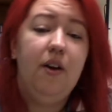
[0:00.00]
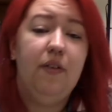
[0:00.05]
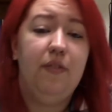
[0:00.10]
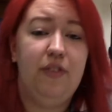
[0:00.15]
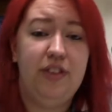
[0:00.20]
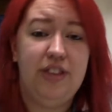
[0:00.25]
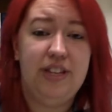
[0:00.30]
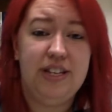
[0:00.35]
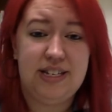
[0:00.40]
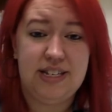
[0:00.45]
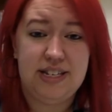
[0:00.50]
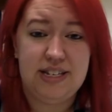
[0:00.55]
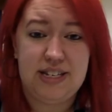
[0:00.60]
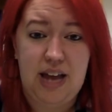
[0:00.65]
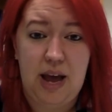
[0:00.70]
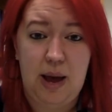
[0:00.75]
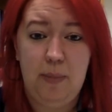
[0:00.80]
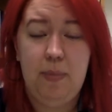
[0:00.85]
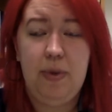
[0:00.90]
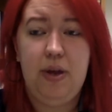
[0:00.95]
for this
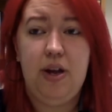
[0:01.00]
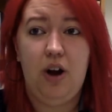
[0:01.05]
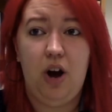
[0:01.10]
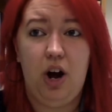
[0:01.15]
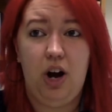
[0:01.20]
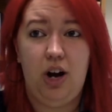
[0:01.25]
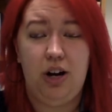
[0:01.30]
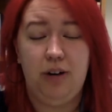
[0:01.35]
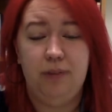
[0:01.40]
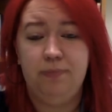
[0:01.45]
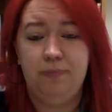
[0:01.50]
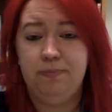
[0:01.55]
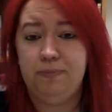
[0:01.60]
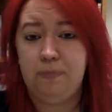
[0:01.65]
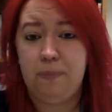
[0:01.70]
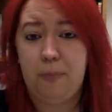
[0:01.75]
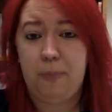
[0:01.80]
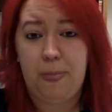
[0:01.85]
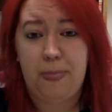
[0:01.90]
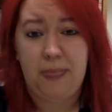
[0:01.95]
assignment are
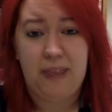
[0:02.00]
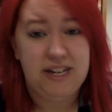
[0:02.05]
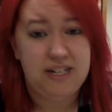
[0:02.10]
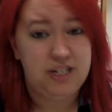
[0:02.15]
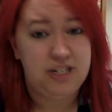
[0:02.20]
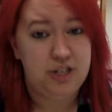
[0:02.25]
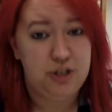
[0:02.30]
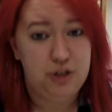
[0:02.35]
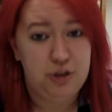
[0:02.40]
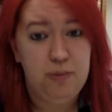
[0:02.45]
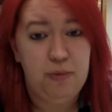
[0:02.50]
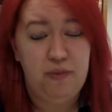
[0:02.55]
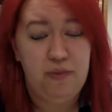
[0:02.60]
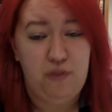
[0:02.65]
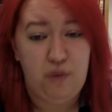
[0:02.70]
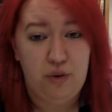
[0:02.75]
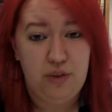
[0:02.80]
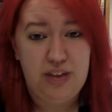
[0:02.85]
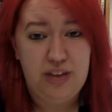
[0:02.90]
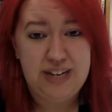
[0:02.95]
it's due
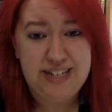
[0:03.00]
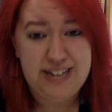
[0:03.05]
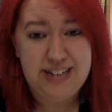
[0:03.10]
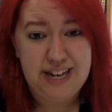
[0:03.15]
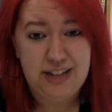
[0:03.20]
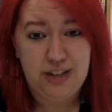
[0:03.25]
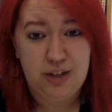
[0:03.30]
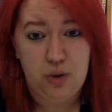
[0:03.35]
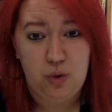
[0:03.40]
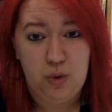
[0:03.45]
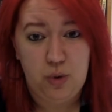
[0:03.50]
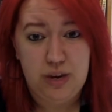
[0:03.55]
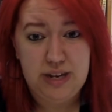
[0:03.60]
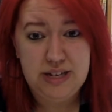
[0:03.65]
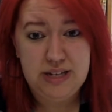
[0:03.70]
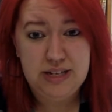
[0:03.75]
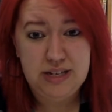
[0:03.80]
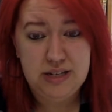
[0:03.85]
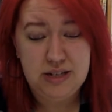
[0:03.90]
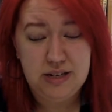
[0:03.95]
before they take the
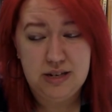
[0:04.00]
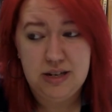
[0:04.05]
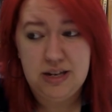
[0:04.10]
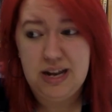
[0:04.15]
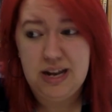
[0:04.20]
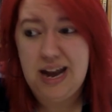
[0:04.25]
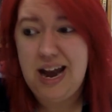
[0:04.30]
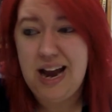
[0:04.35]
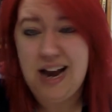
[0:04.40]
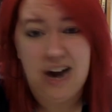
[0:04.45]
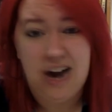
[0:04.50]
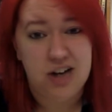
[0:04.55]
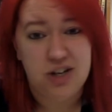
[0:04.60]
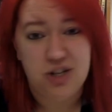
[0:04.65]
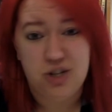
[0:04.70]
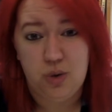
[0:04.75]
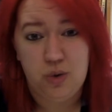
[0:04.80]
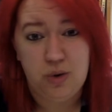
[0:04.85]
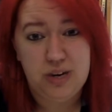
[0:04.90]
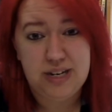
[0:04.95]
quiz, and I
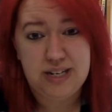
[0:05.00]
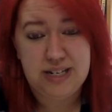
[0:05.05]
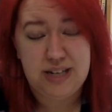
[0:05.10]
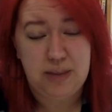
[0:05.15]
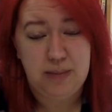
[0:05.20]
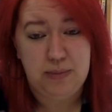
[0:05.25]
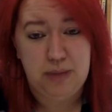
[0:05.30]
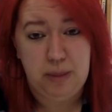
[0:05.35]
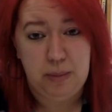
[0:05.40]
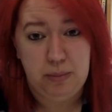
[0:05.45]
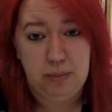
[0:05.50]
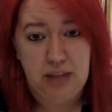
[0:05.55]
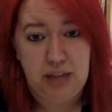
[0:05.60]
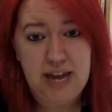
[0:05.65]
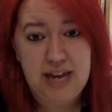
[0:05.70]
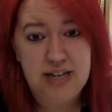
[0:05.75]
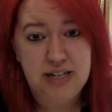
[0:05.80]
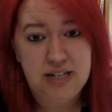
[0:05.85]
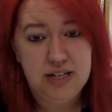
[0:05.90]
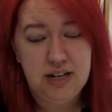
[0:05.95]
don't accept them
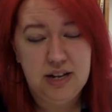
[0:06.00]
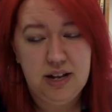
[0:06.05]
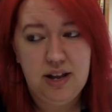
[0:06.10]
late.